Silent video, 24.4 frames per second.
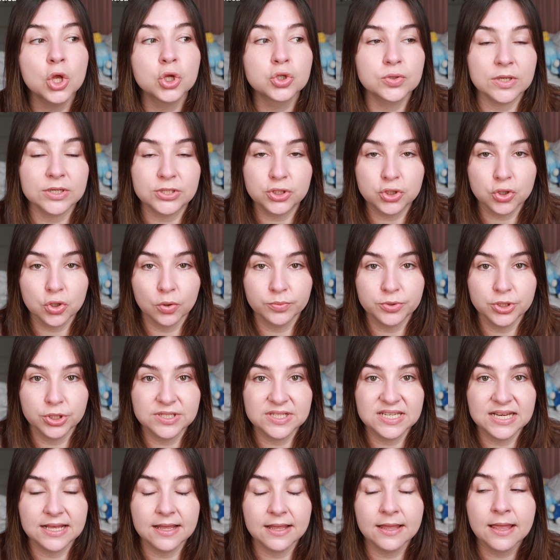So I stopped
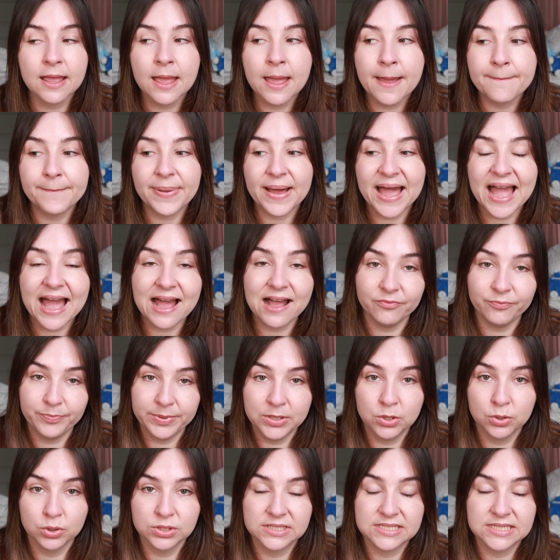using it. But I have
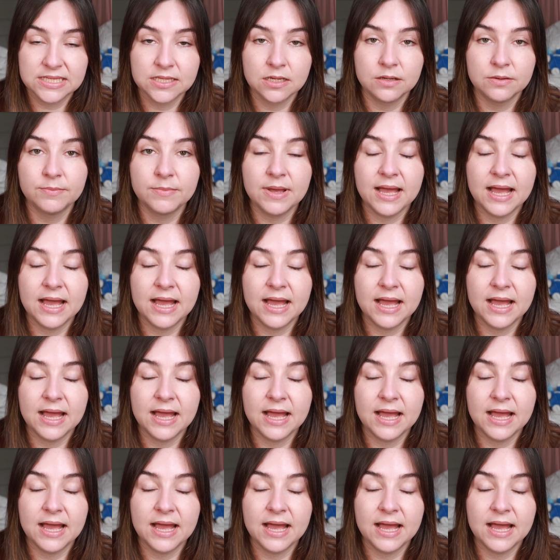been onto them.